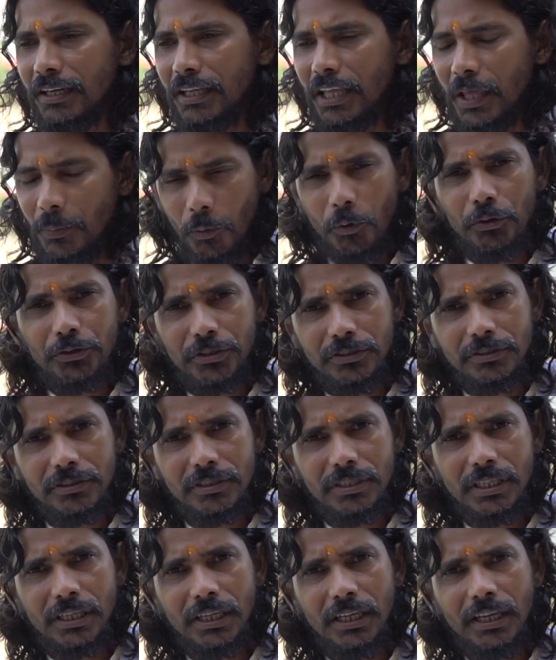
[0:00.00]

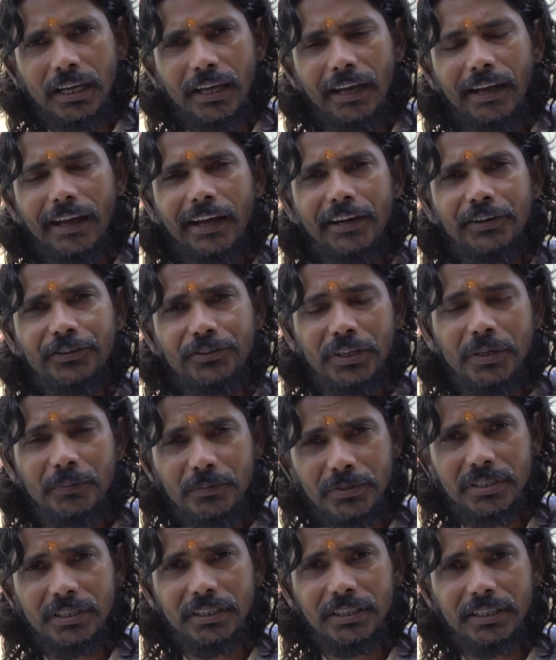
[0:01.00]
emotions and
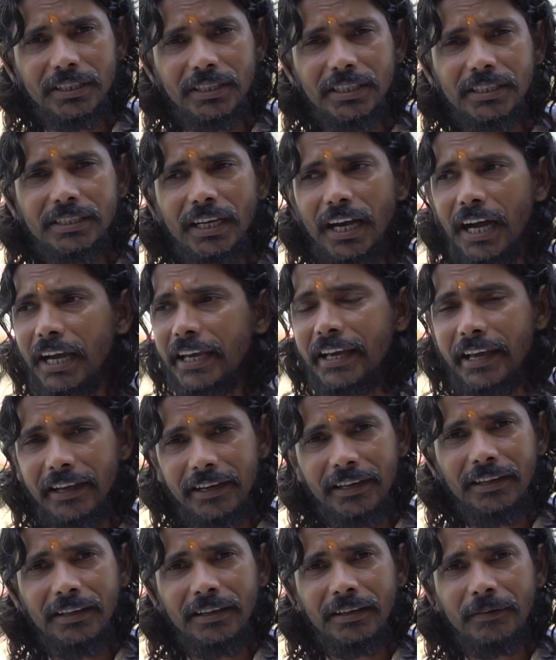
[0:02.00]
dreams that I
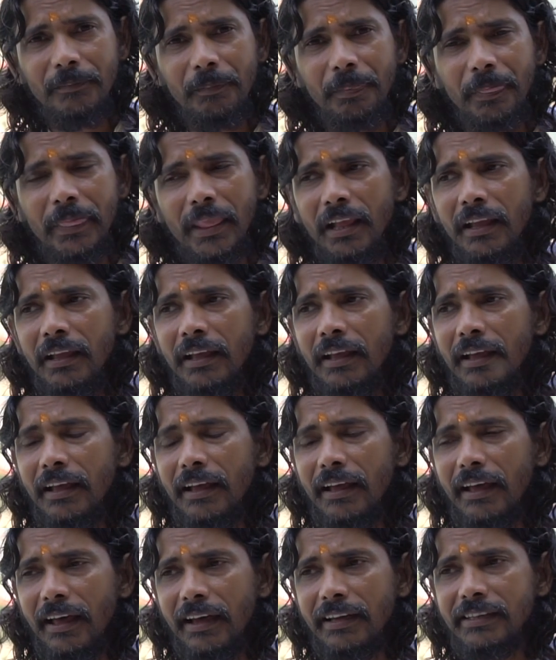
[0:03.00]
carry,
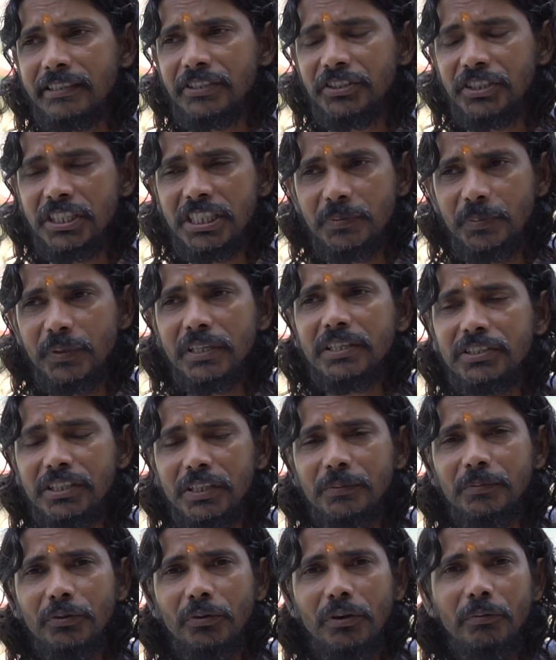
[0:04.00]
and this big
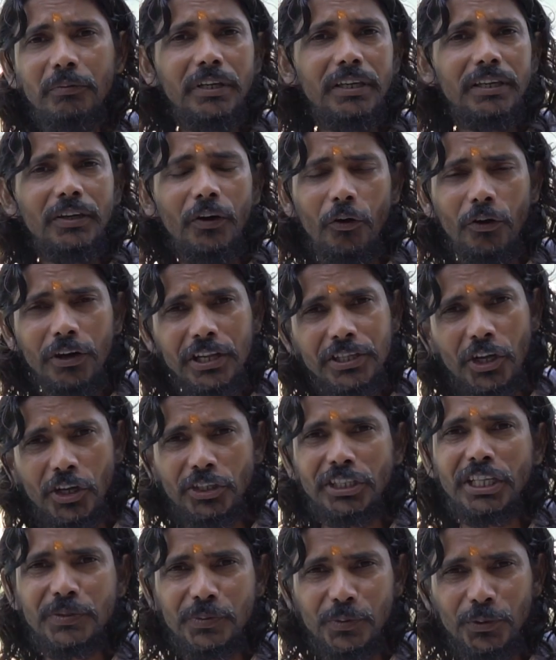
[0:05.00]
dream will be only
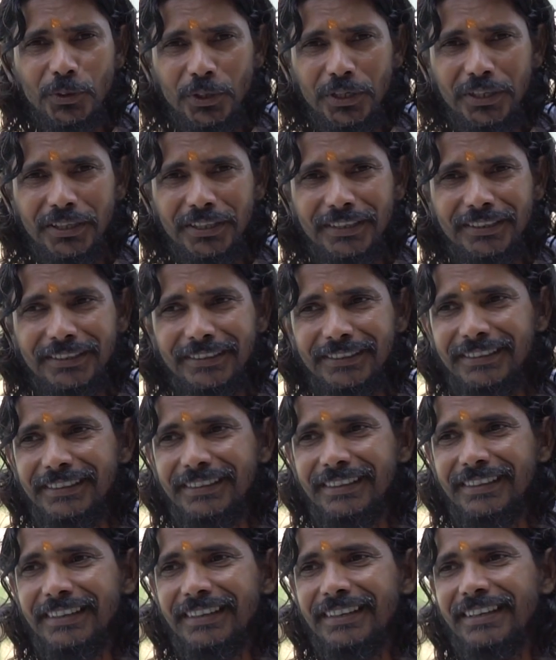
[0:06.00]
successful
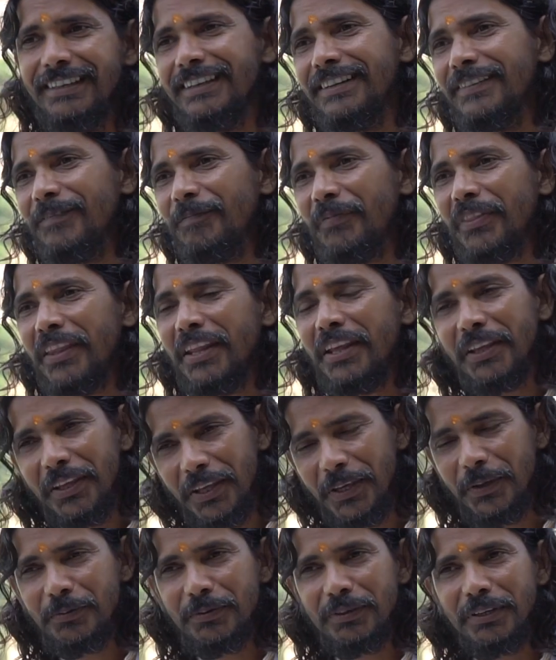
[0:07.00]

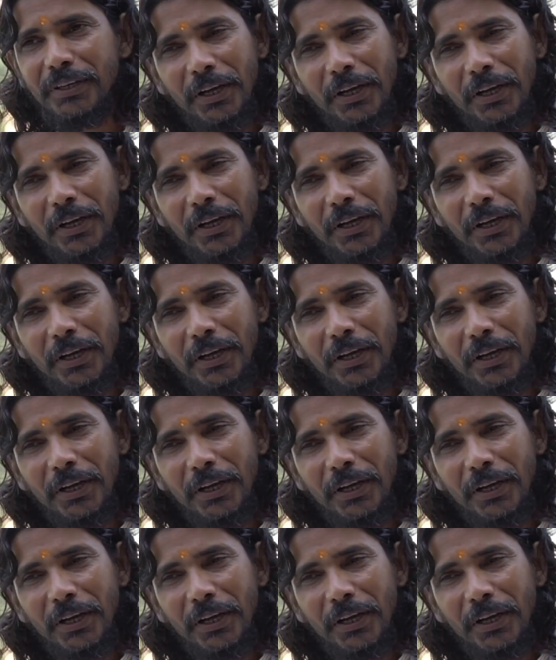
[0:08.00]
if